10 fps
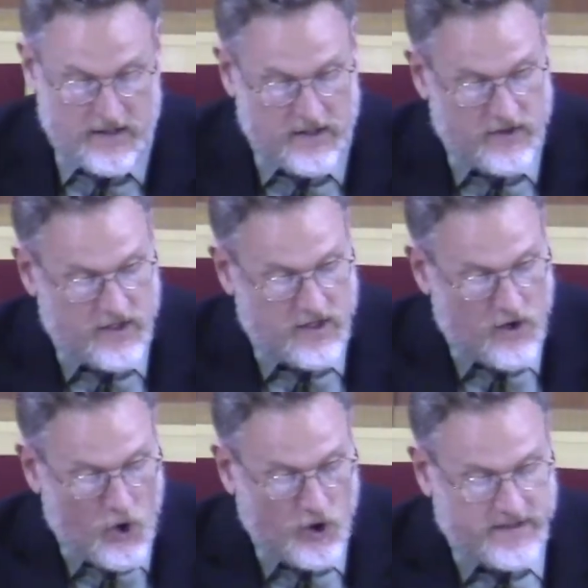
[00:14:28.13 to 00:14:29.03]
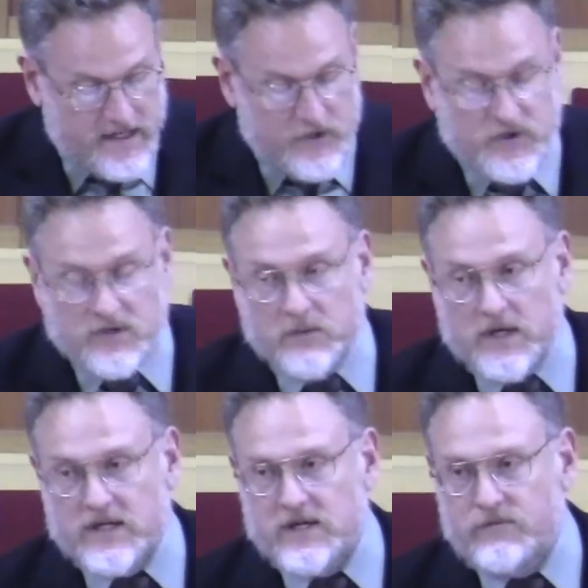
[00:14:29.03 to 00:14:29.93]
In the Old
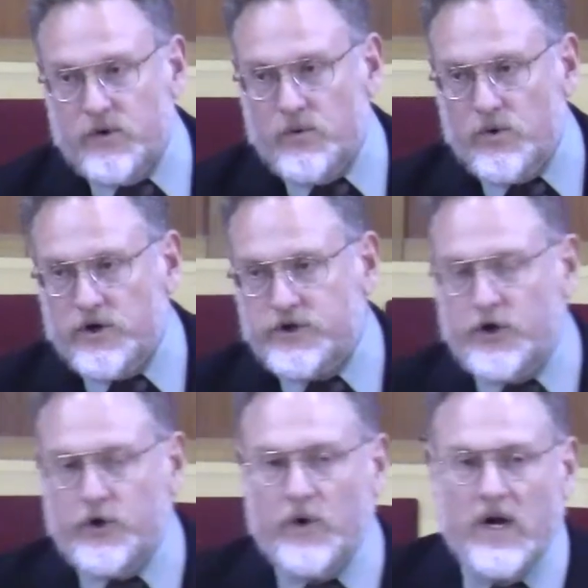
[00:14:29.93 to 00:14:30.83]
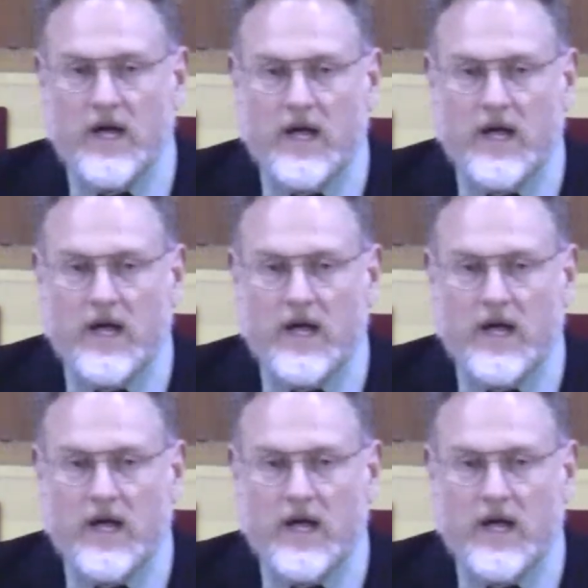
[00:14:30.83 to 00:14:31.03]
Testament, if you were to